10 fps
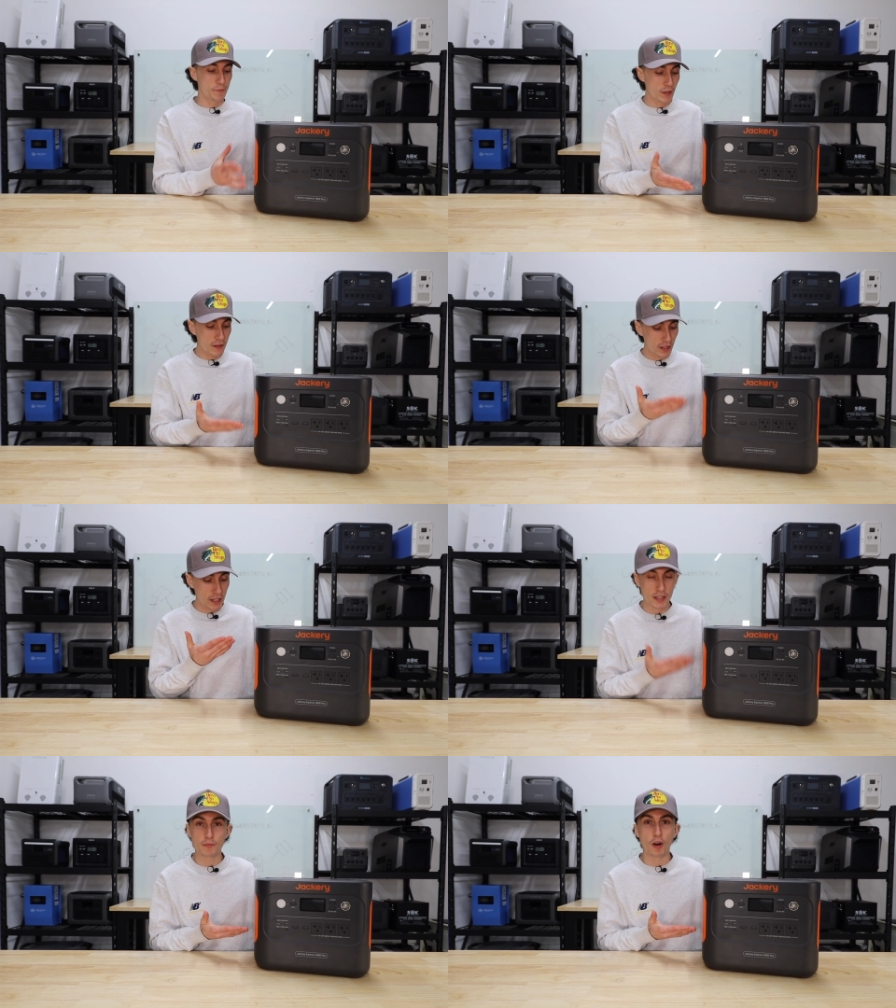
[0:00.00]
even a
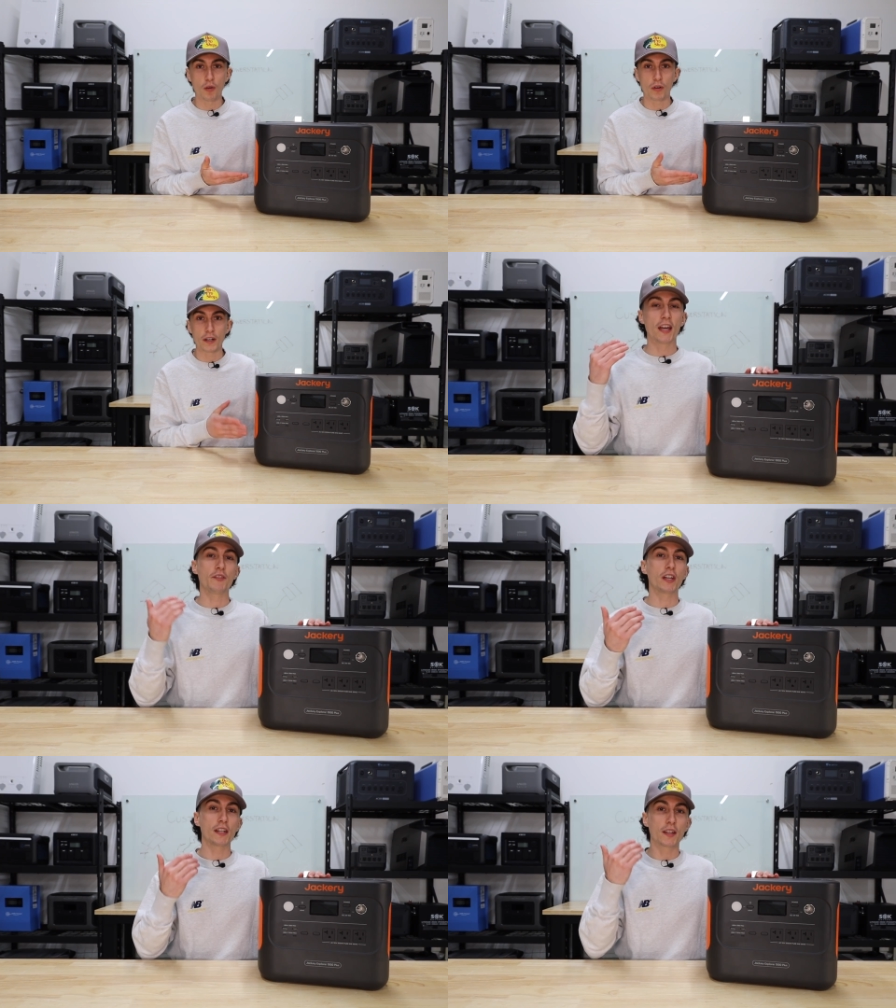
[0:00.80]
small one. If you
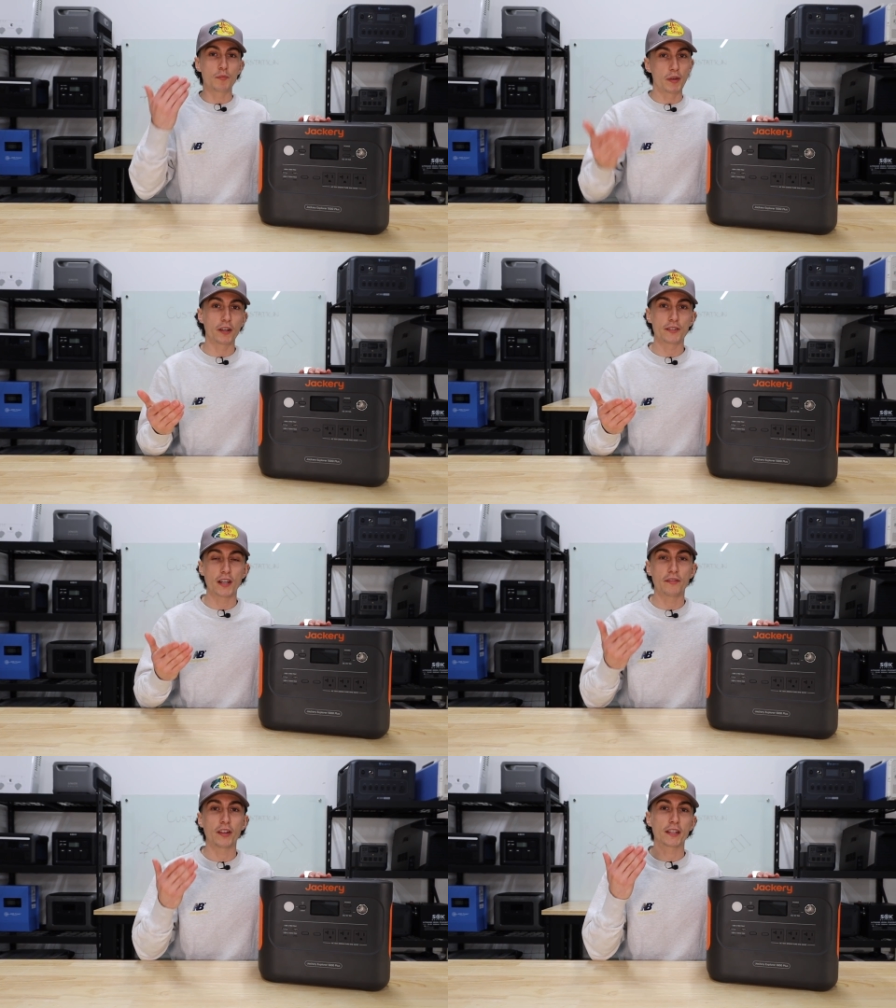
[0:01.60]
get into the bigger
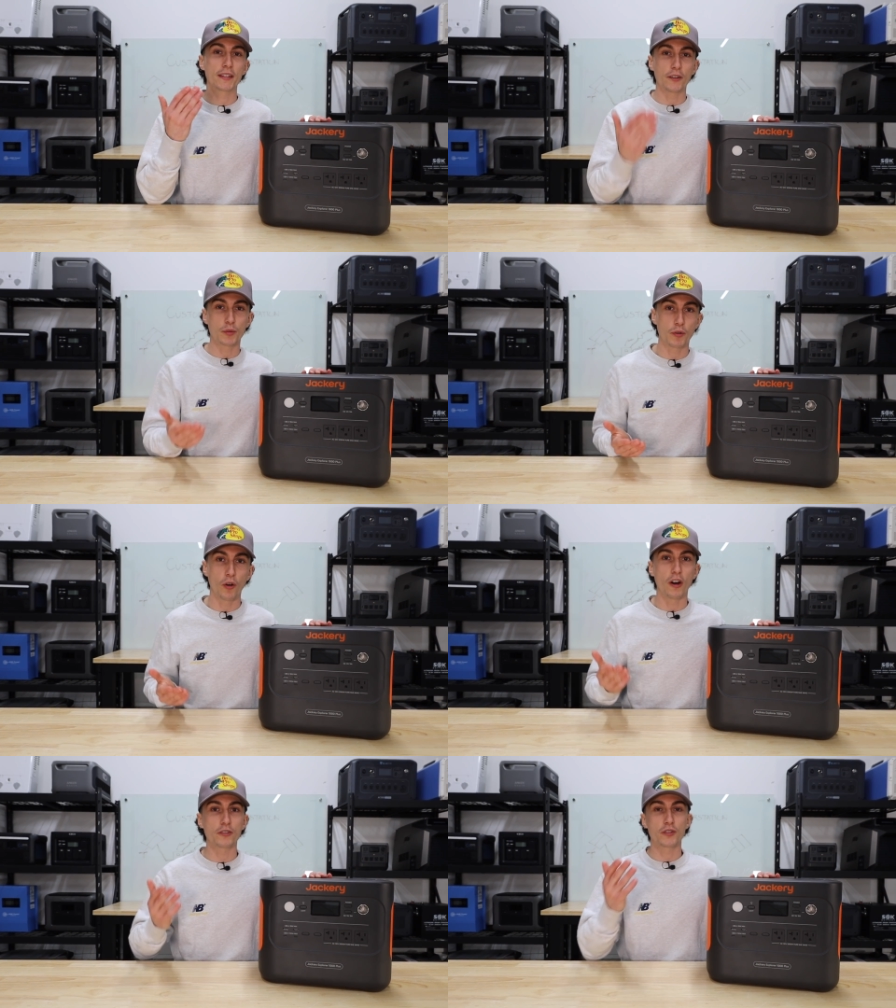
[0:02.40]
stuff like the Delta Pro
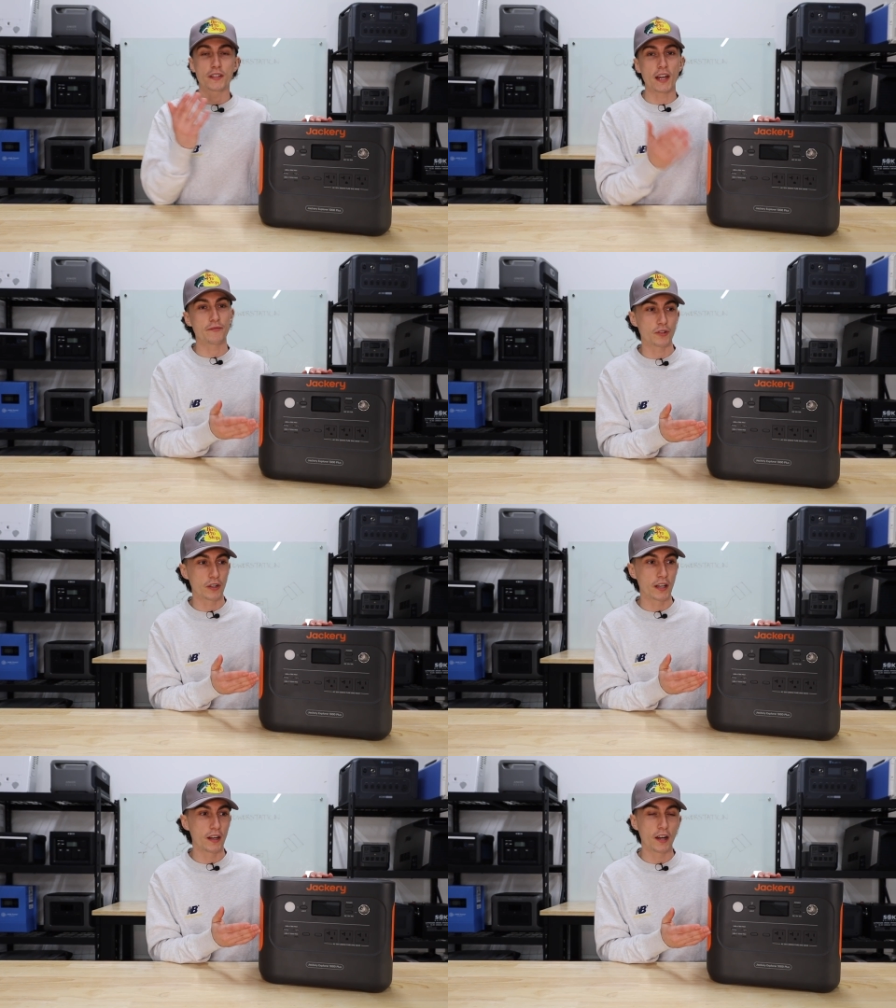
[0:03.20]
Ultras, F
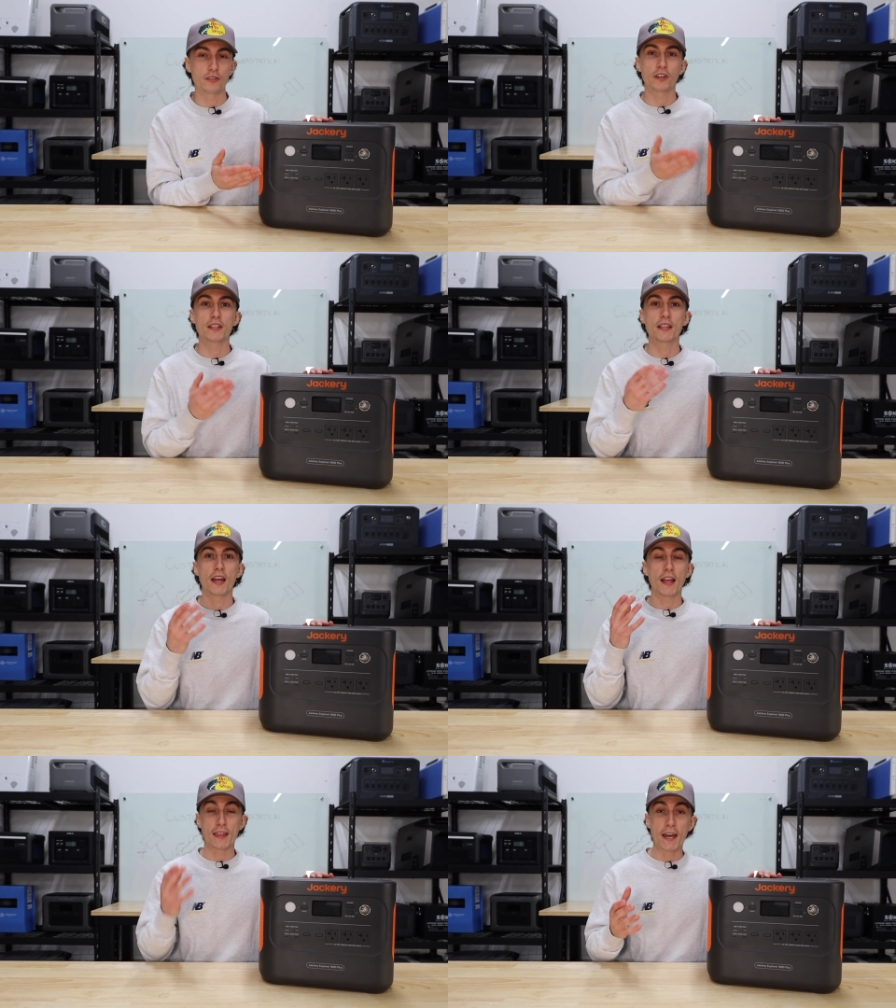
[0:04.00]
thirty-eight hundreds,
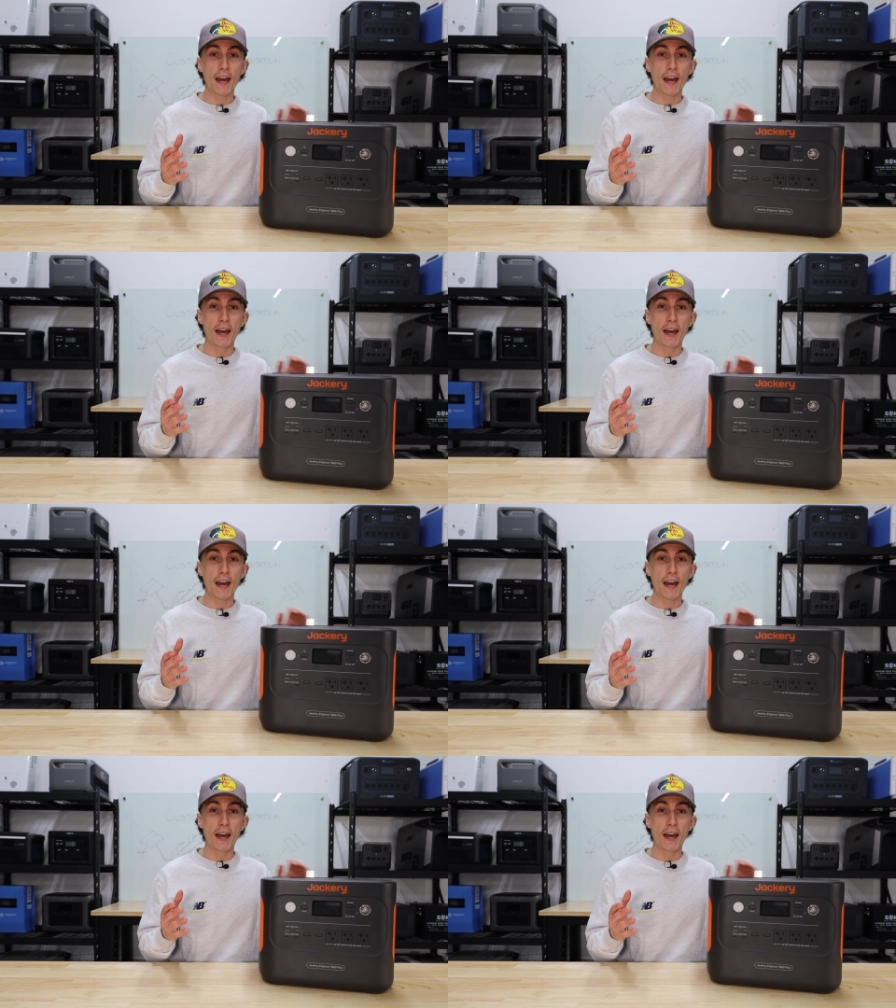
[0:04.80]
they